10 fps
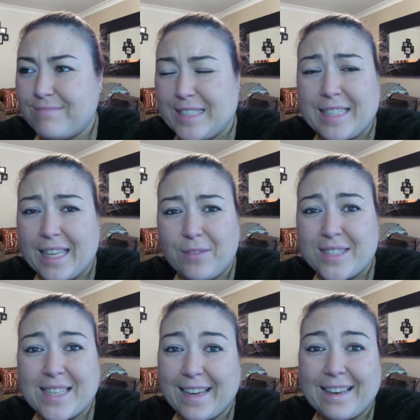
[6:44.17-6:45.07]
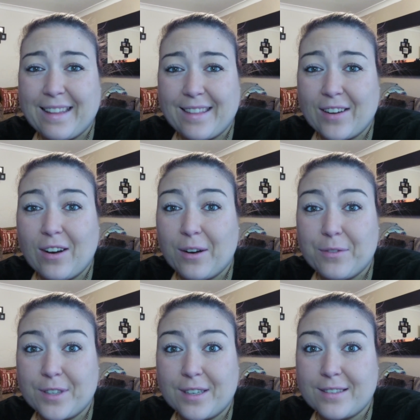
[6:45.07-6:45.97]
didn't even say anything
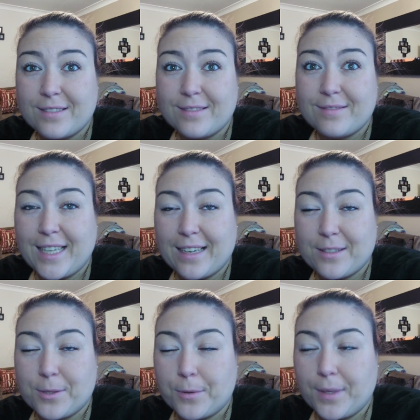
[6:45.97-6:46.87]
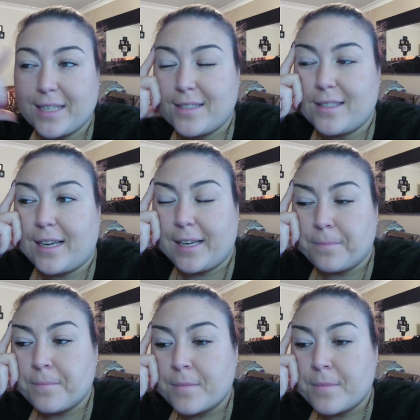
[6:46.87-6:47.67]
after it at all yesterday